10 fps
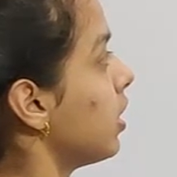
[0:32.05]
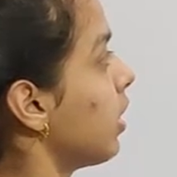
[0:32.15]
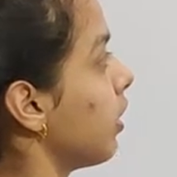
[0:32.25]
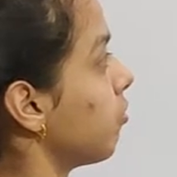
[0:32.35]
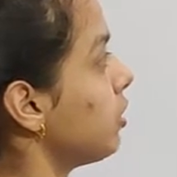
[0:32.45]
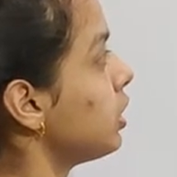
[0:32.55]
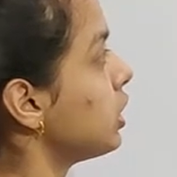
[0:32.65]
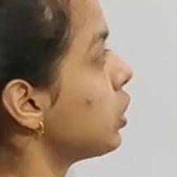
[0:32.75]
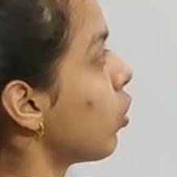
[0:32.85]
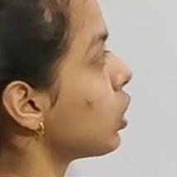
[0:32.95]
Roughage
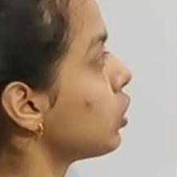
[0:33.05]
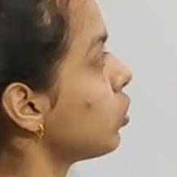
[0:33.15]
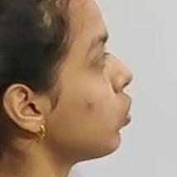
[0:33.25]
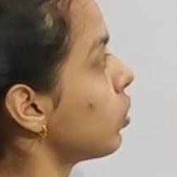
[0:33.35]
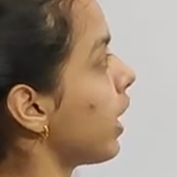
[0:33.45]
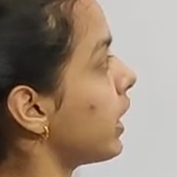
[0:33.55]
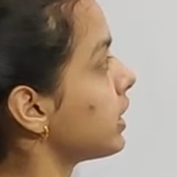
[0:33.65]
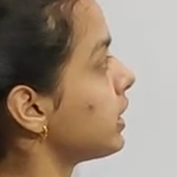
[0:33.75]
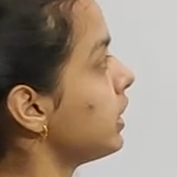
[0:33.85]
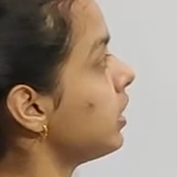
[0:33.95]
is also known
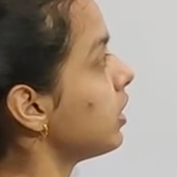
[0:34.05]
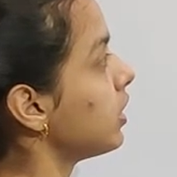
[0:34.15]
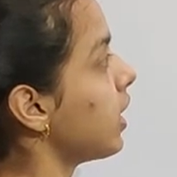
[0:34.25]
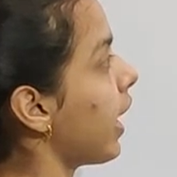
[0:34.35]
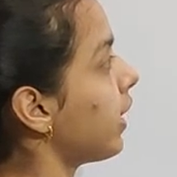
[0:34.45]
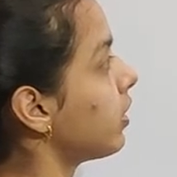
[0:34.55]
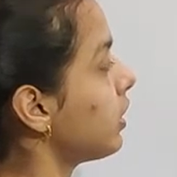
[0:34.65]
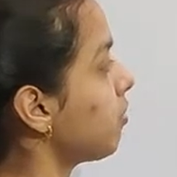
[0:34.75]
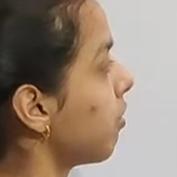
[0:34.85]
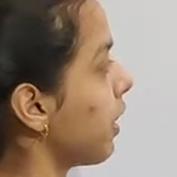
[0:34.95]
as the
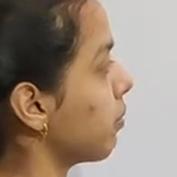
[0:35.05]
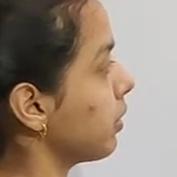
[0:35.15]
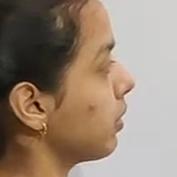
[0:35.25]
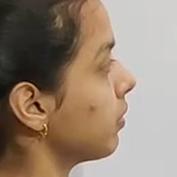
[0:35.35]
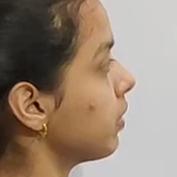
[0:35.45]
dietary fiber.